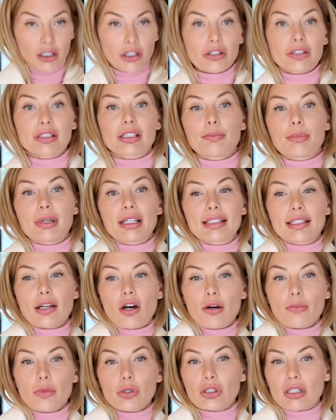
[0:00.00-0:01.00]
Looks a bit
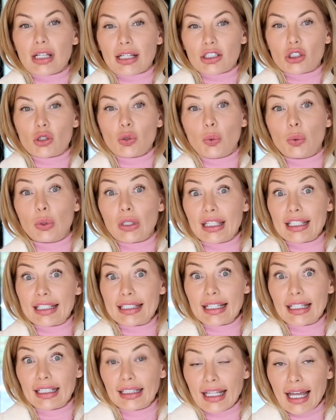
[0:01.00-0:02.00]
almost like
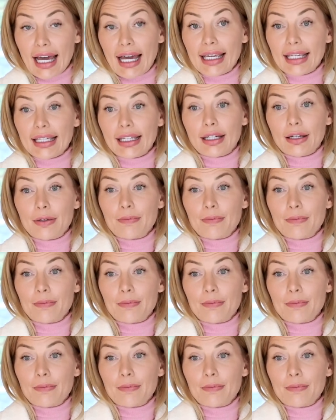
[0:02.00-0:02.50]
tweed-like.